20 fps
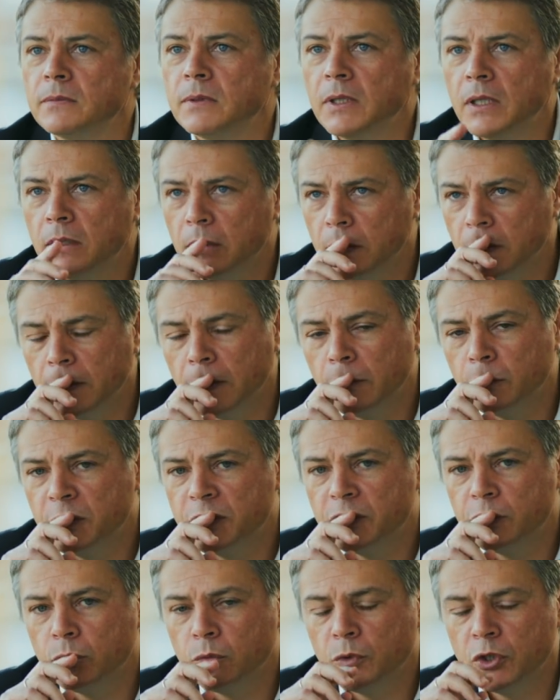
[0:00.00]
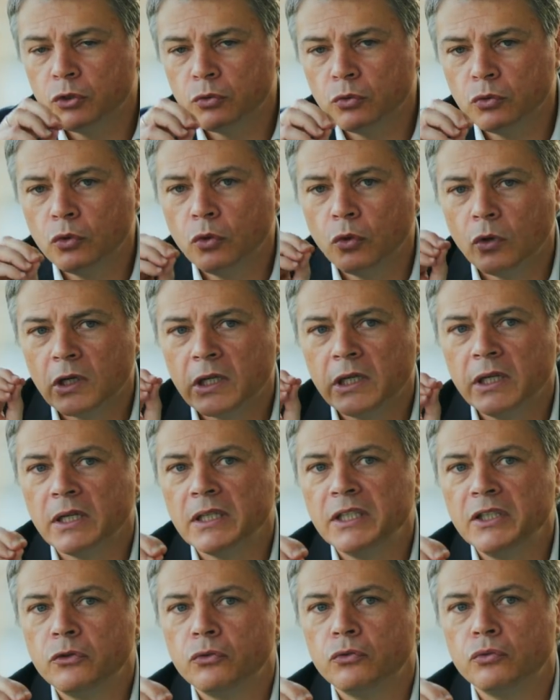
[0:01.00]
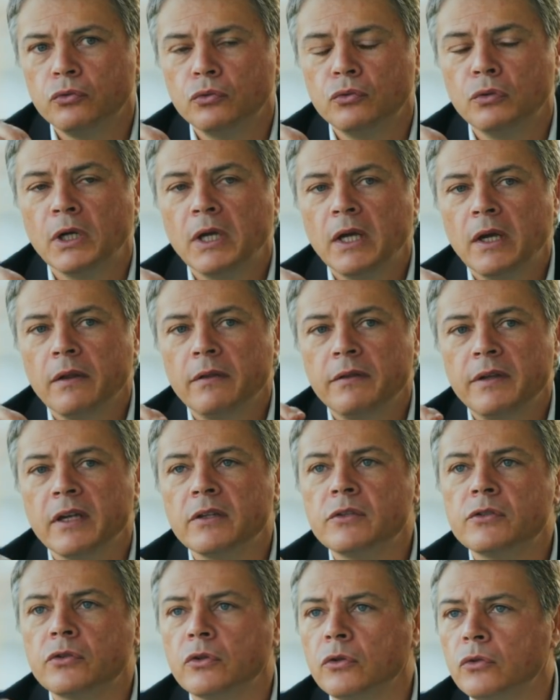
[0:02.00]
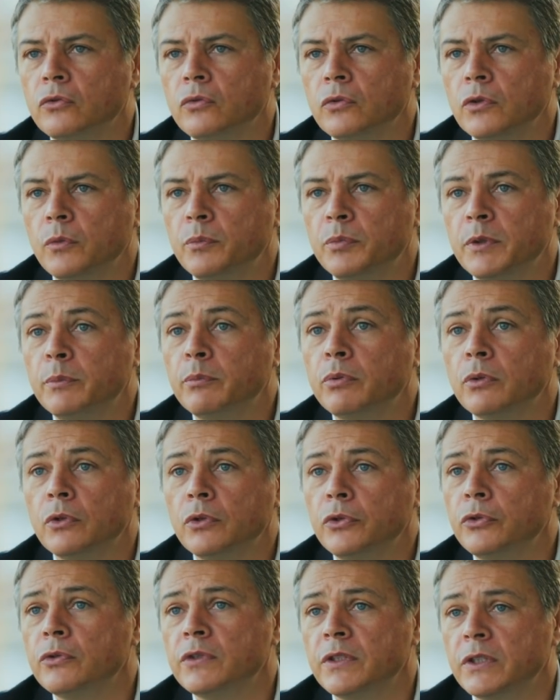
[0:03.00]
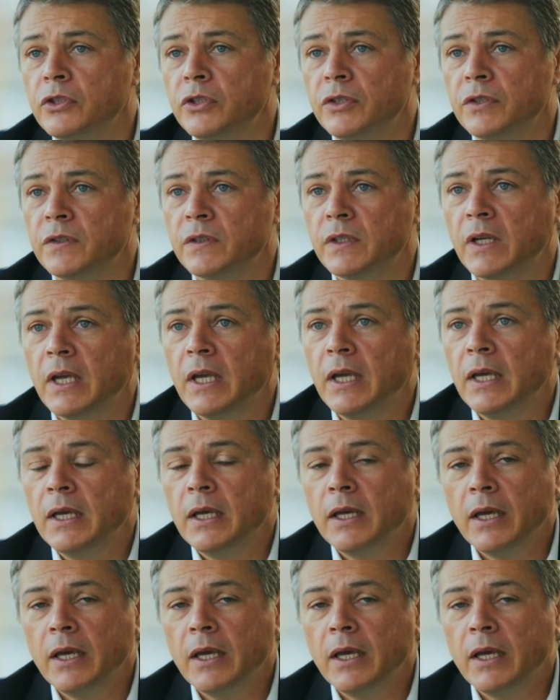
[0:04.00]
Uh, we, sh- we should go clearly to the answer to the people usages. Mm.